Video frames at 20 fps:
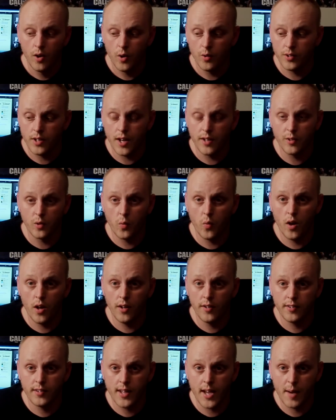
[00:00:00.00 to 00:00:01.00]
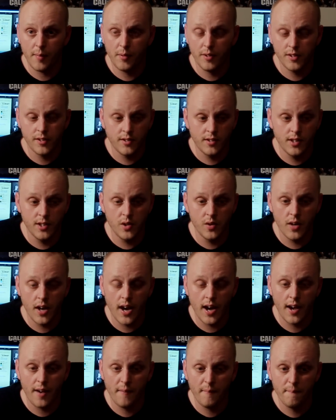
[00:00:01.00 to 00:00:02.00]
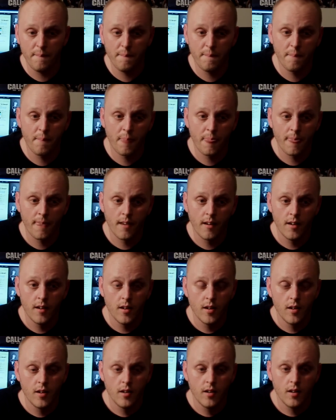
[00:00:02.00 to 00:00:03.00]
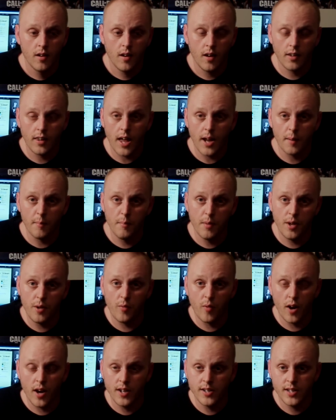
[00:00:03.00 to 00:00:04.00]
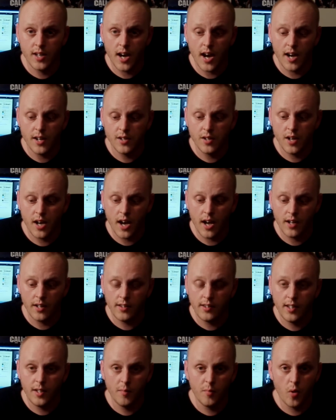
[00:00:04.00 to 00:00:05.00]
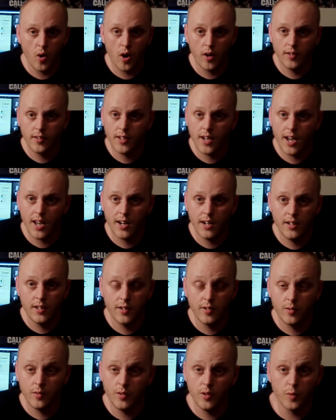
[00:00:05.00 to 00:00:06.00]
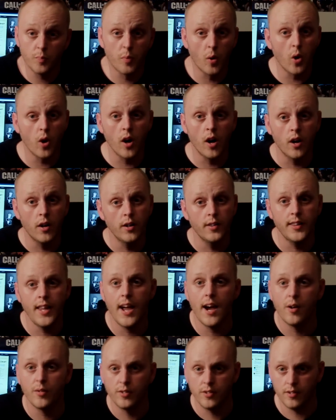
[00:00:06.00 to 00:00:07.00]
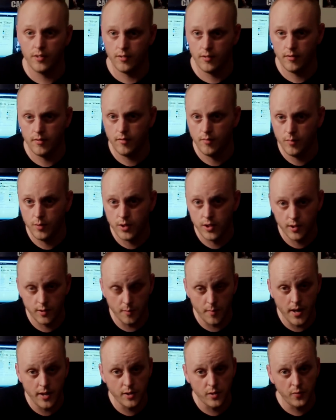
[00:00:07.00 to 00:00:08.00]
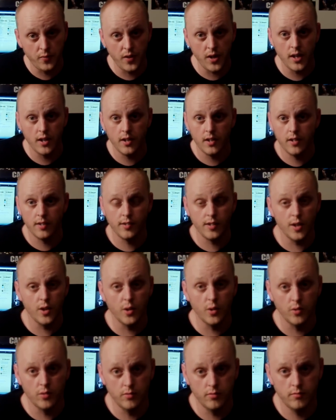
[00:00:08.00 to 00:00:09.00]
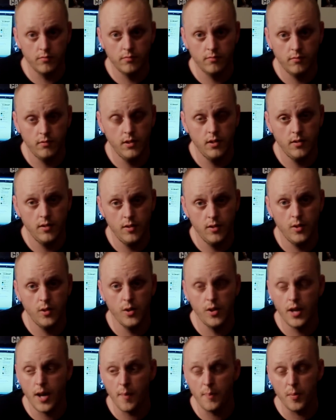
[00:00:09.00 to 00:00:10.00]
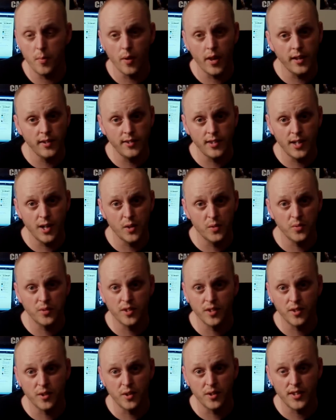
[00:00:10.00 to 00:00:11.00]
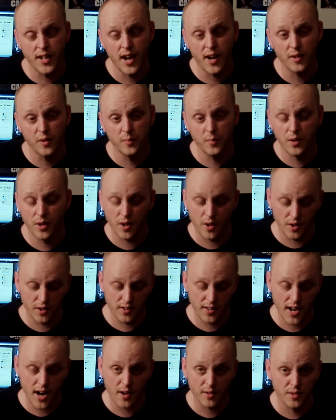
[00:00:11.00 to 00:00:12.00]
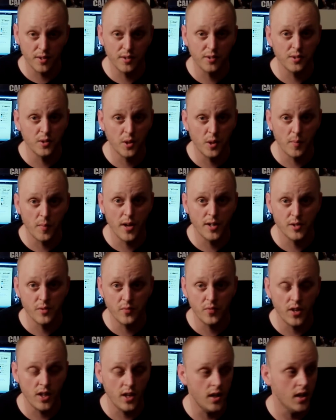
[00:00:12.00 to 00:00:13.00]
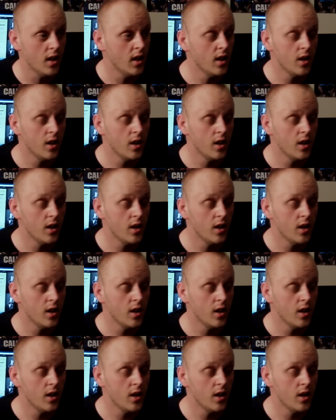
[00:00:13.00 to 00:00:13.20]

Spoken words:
Those guys are well established. Then you got a lot of mid-range guys. You got T-Mart's got just broke 100,000, which is a major feat still. You know, you got people like C-Nanners with 600,000, but 100,000 is still a major feat.